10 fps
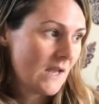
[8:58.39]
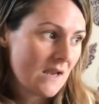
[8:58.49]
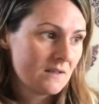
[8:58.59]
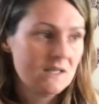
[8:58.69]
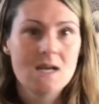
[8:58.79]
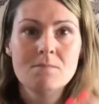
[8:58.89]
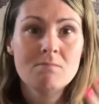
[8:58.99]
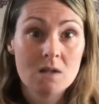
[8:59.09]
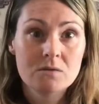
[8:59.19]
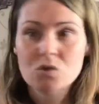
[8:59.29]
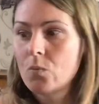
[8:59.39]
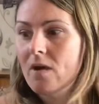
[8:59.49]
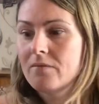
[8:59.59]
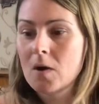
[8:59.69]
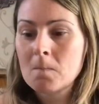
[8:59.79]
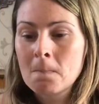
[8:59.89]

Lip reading: it could take months or whatever.